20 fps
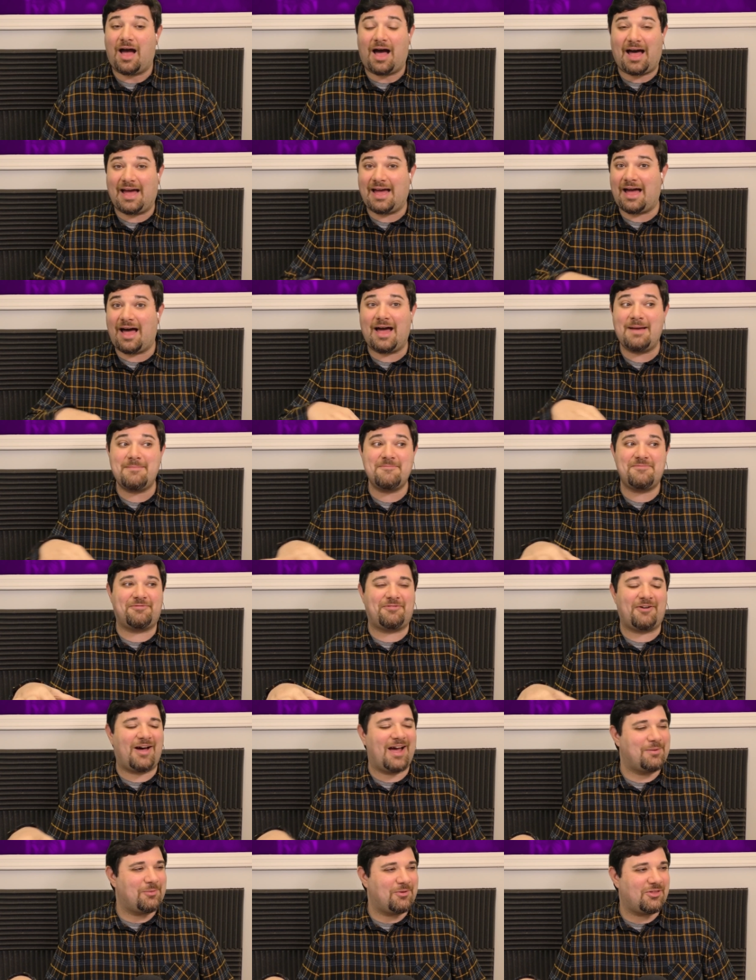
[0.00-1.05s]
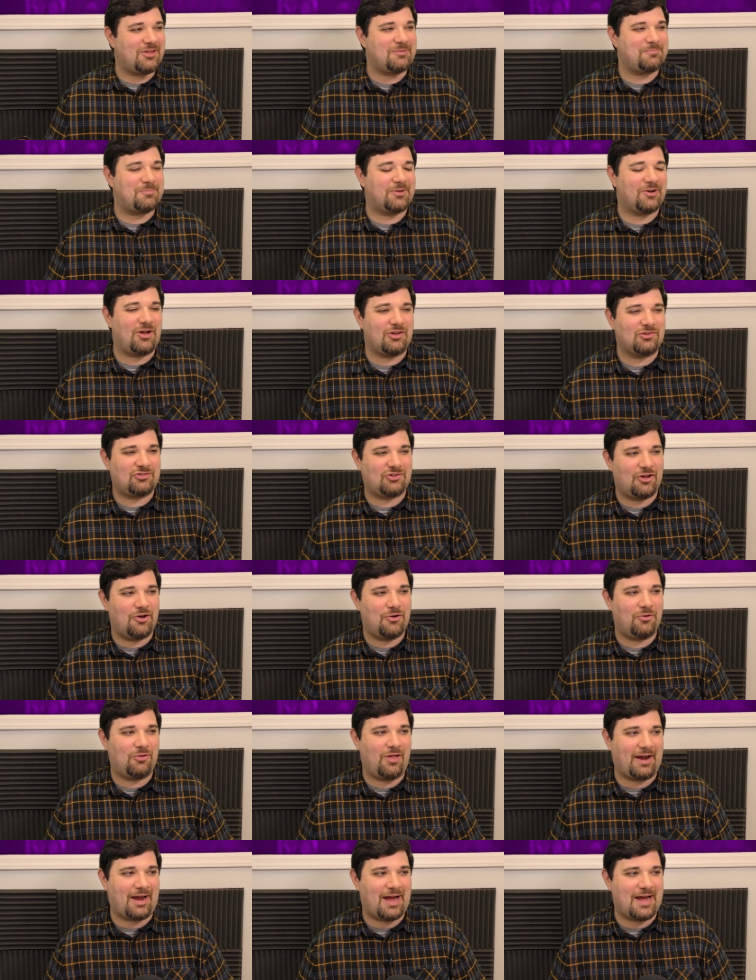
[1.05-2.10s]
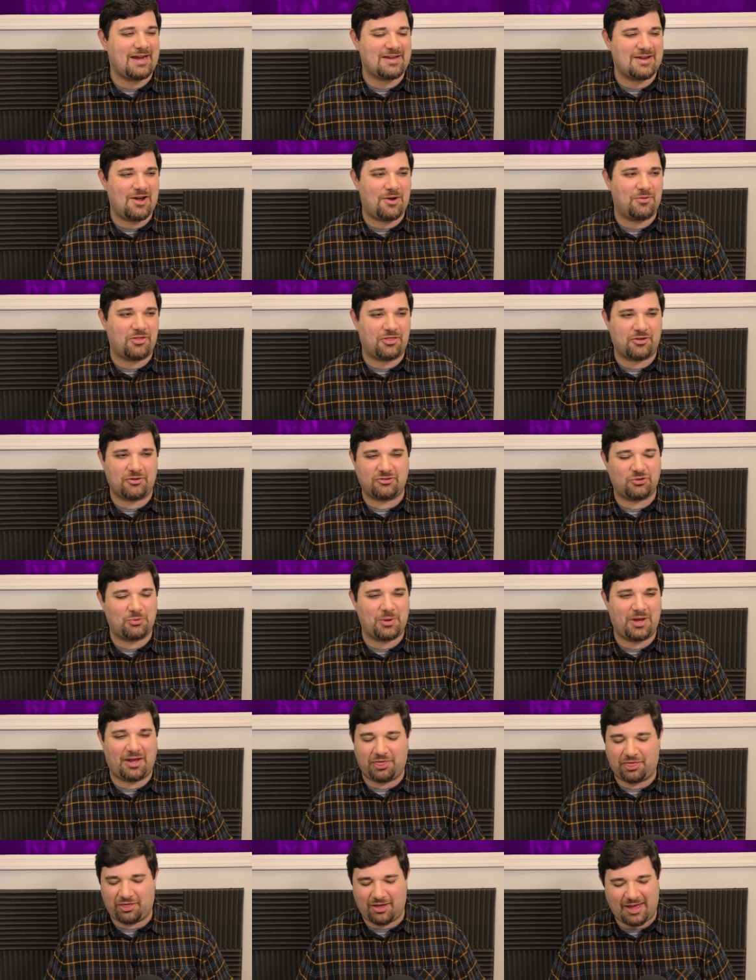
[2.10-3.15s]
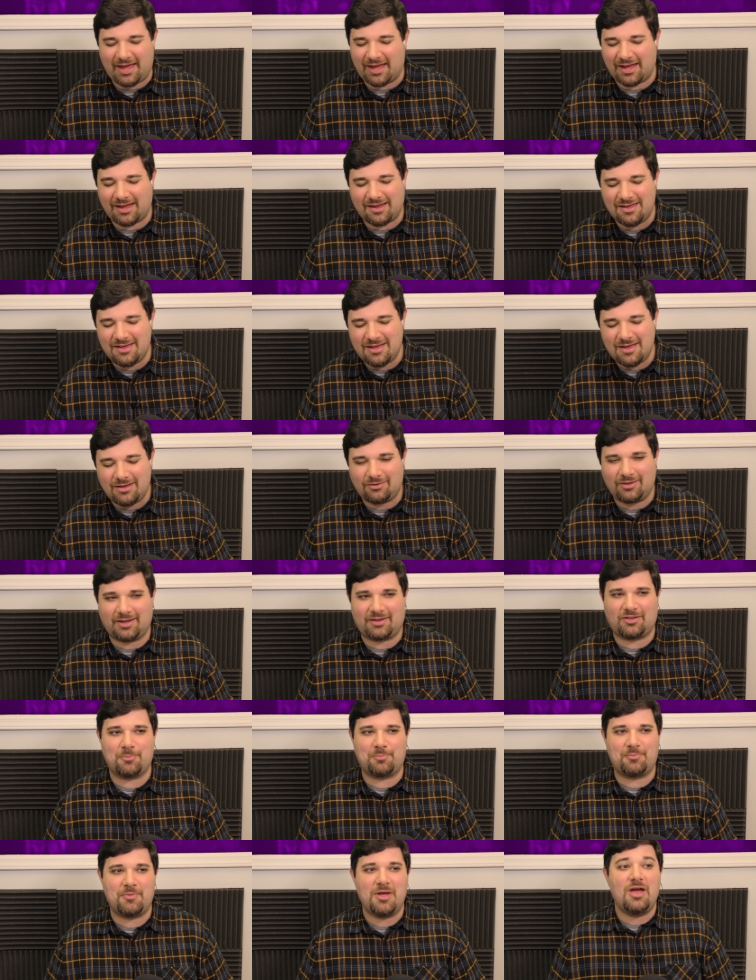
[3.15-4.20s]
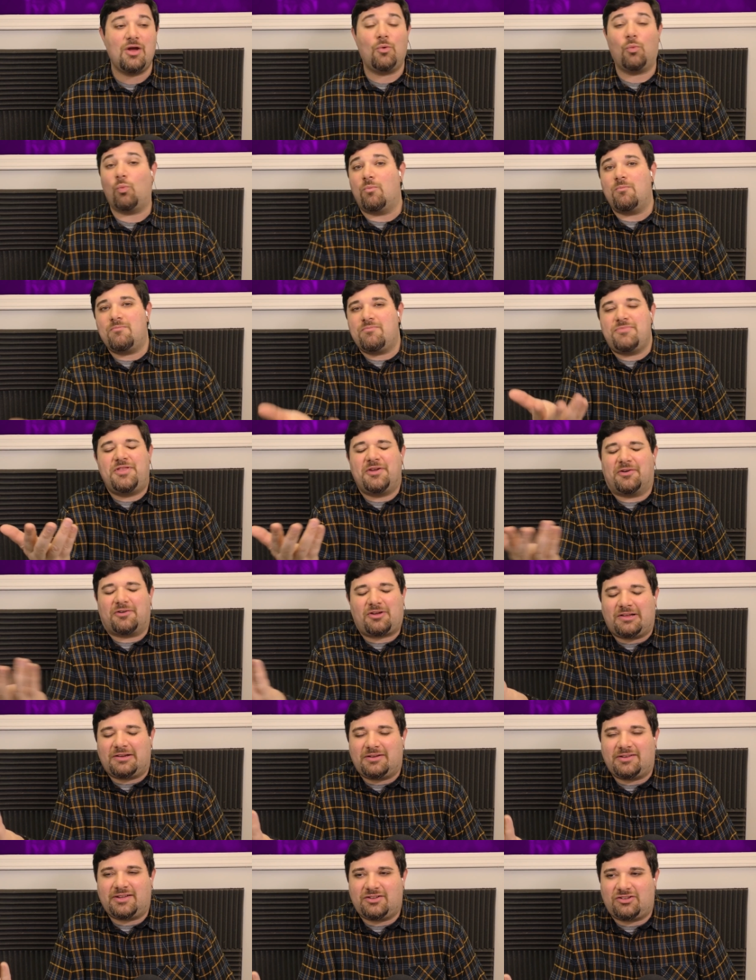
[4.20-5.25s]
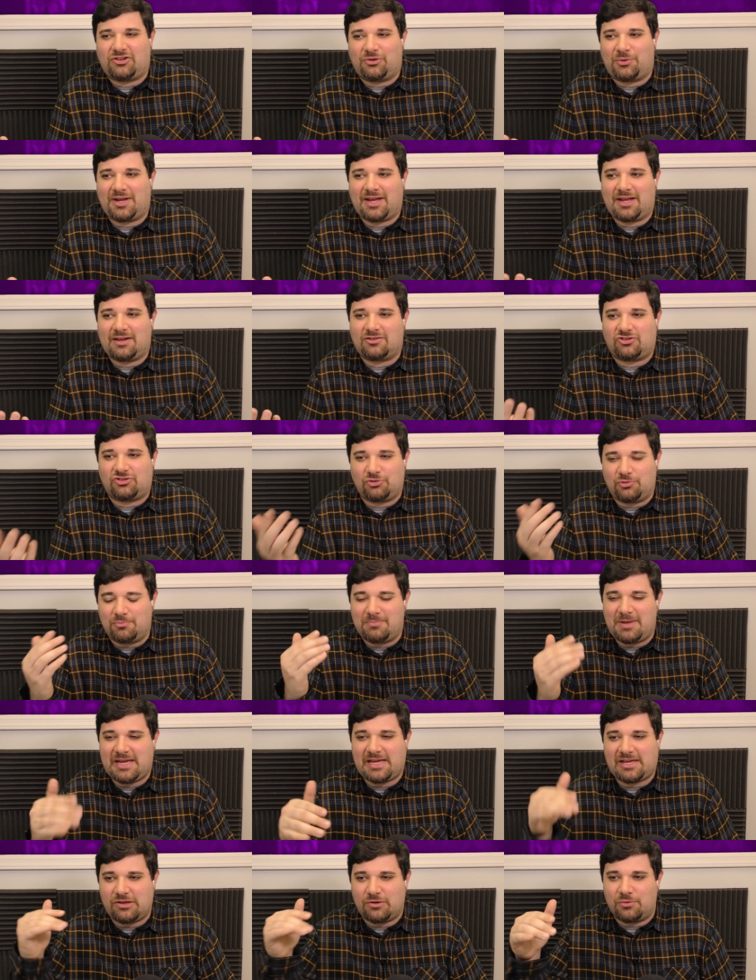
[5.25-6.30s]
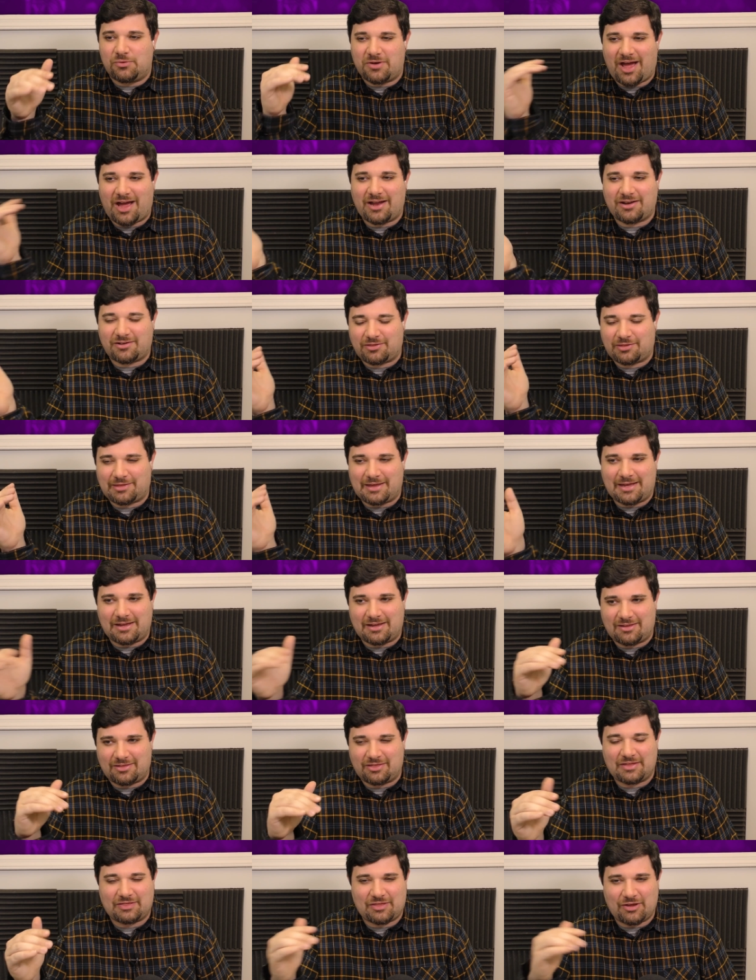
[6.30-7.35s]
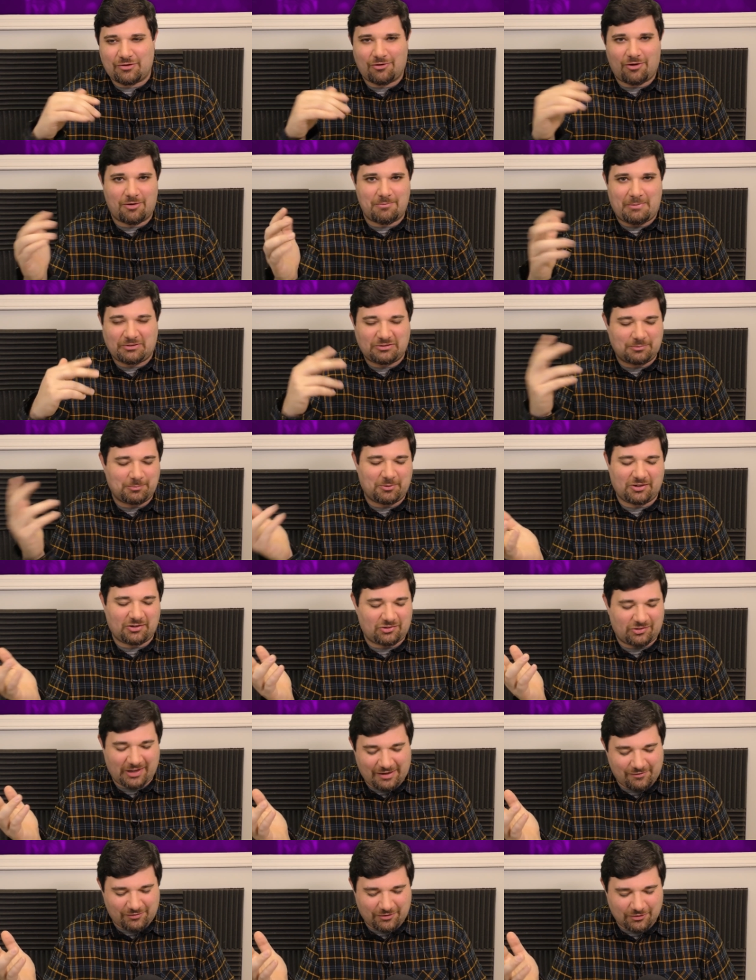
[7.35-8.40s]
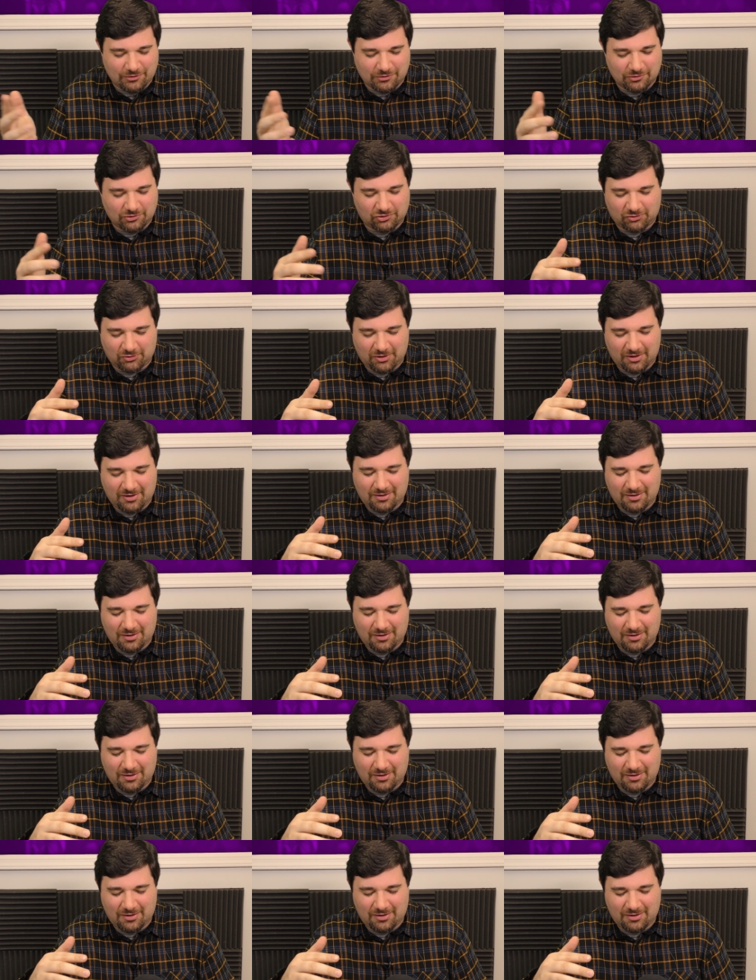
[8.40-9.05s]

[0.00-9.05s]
I'm fine with it, but also like I know that they're doing a thing. Like they're clearly doing it to make you not think that there are multiple Xaviers,